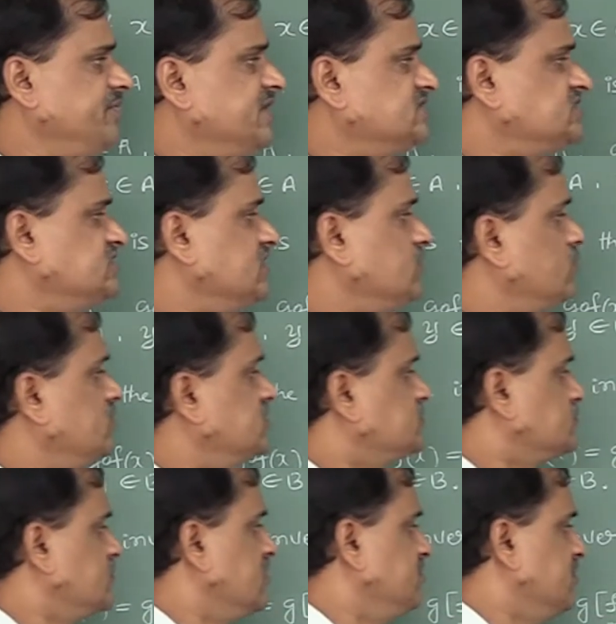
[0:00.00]
x
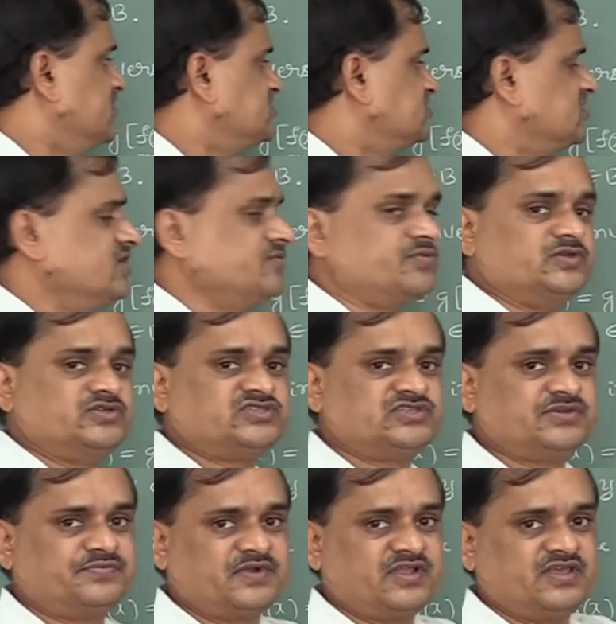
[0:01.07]
equals y means if you
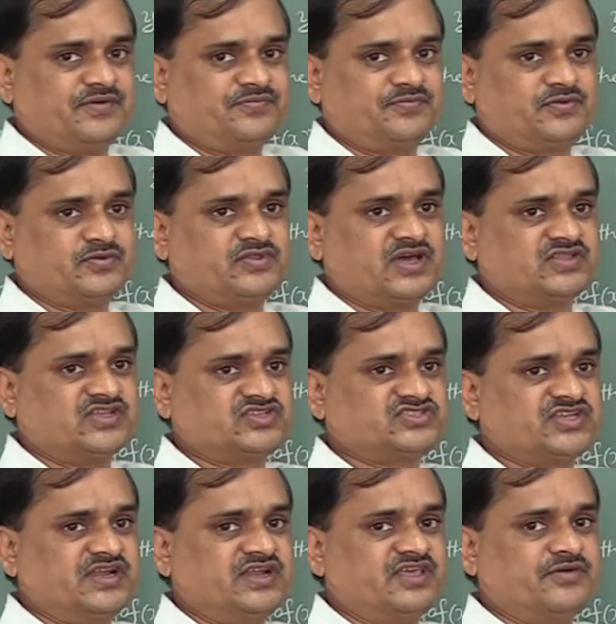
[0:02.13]
shift f to the other
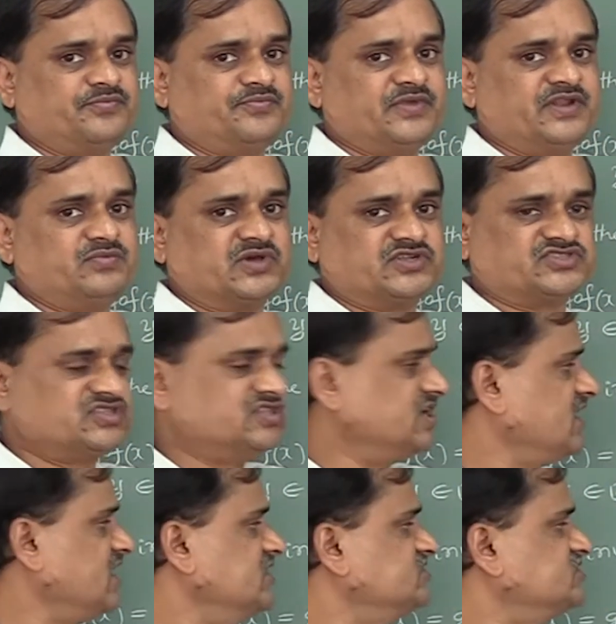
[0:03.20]
side, f inverse,
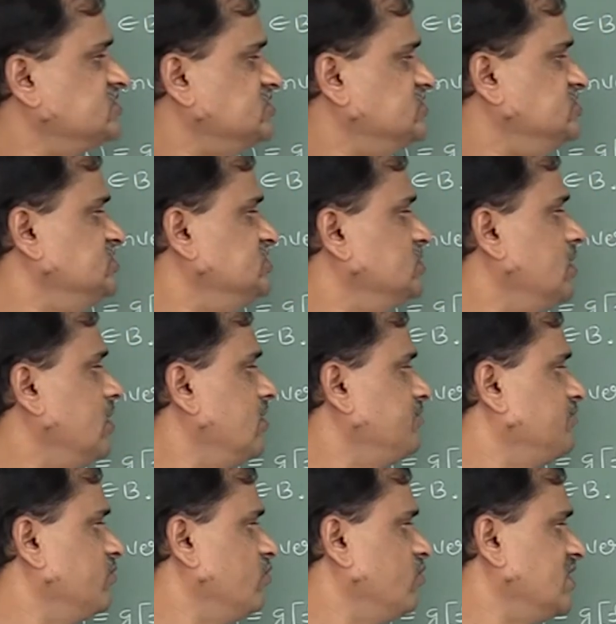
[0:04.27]
that is g
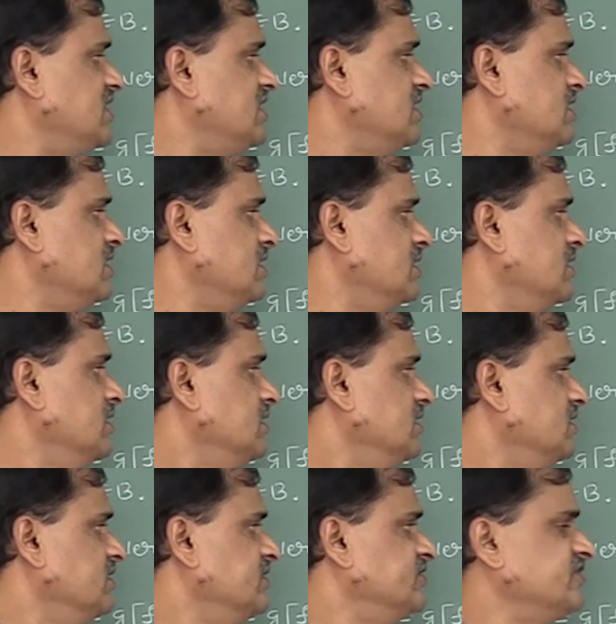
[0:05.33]
of y
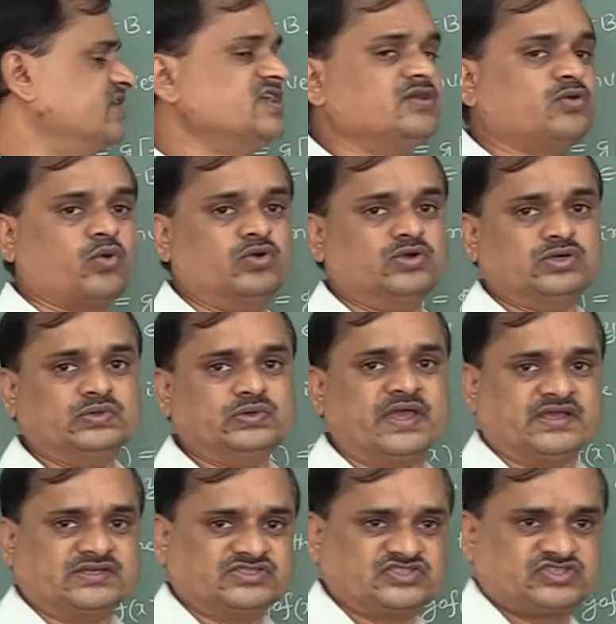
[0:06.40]
is equal to
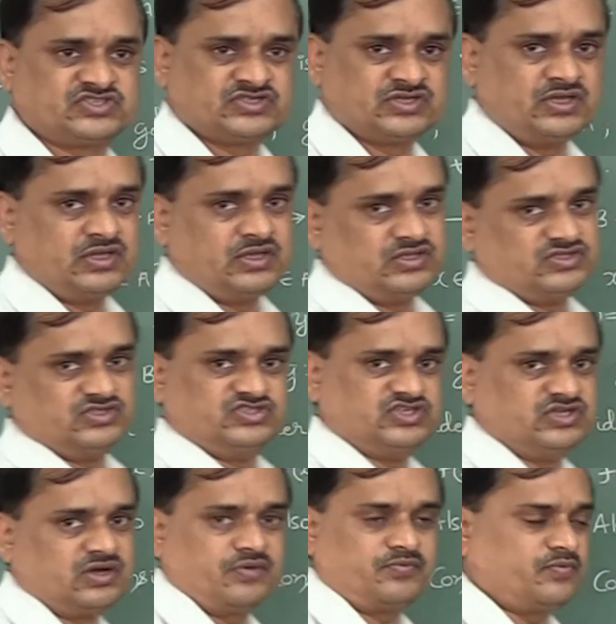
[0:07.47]
x.
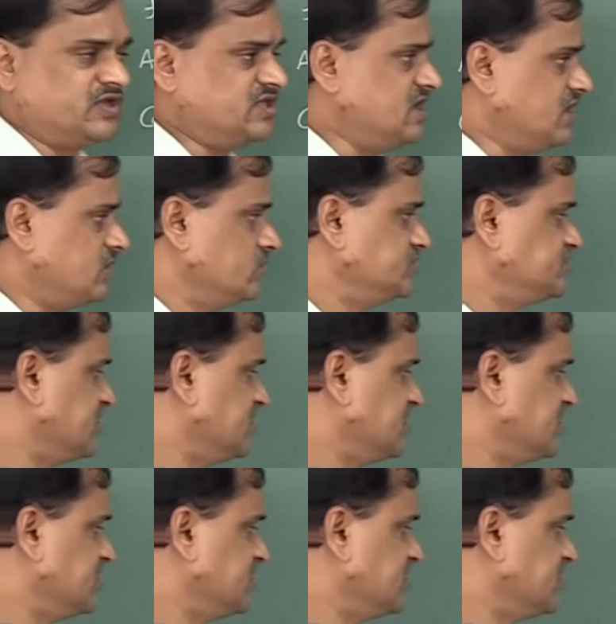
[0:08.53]
G of y equals